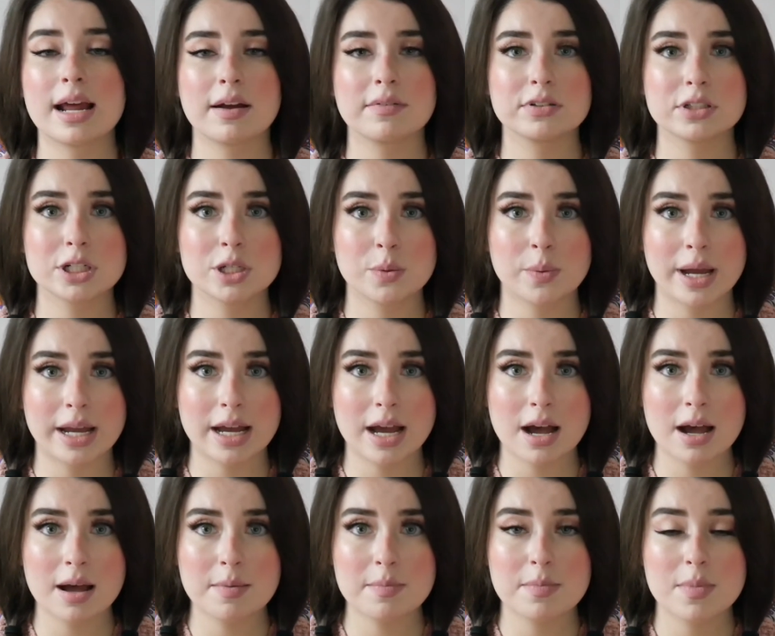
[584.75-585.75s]
after you wake
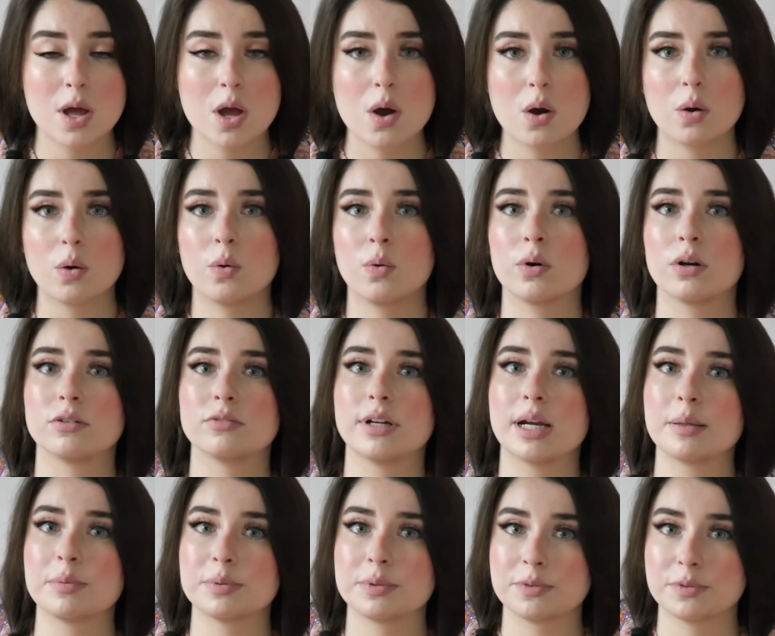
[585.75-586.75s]
up or
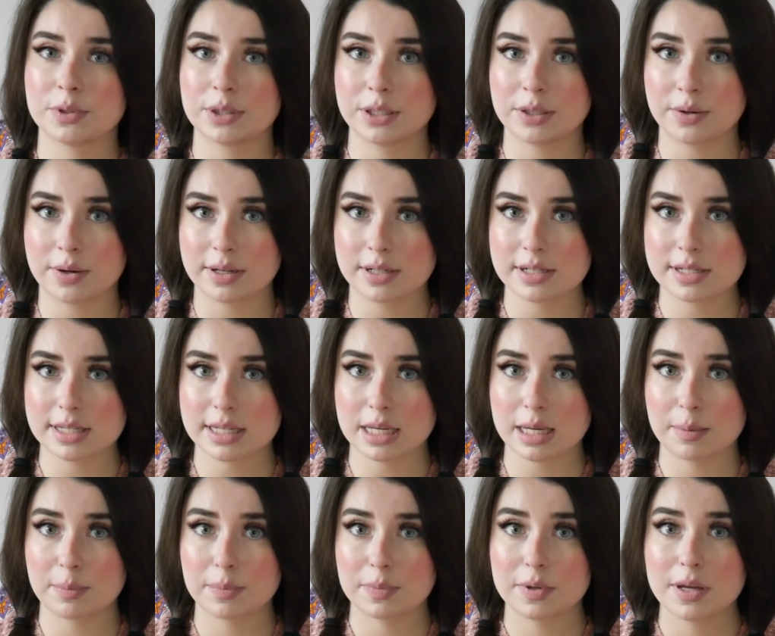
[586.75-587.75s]
right before you go to
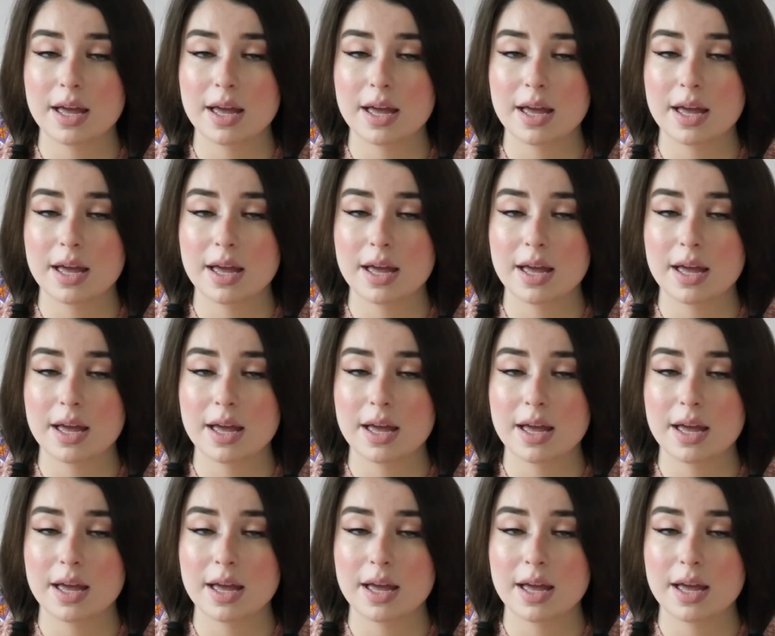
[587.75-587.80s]
sleep.